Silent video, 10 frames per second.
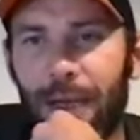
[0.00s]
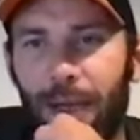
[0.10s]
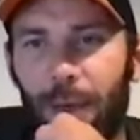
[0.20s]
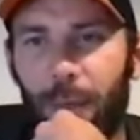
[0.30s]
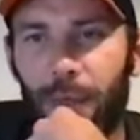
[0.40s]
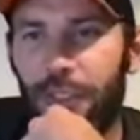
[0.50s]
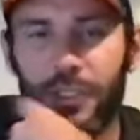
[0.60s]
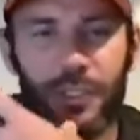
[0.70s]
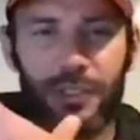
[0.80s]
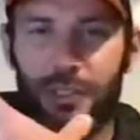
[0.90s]
um, which
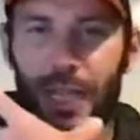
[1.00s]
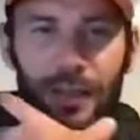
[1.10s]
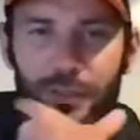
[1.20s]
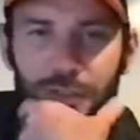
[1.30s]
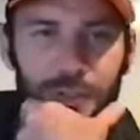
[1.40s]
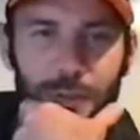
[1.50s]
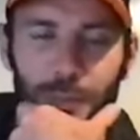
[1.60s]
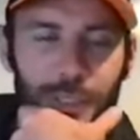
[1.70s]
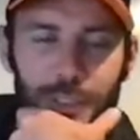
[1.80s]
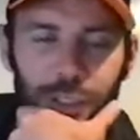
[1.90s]
just had us in
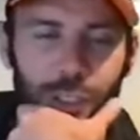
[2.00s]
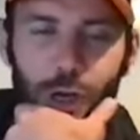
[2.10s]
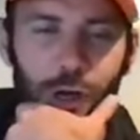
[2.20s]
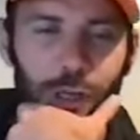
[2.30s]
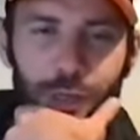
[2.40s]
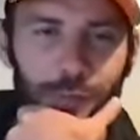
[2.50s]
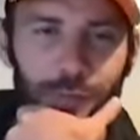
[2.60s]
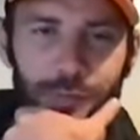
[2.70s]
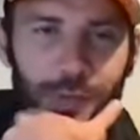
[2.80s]
complete shock of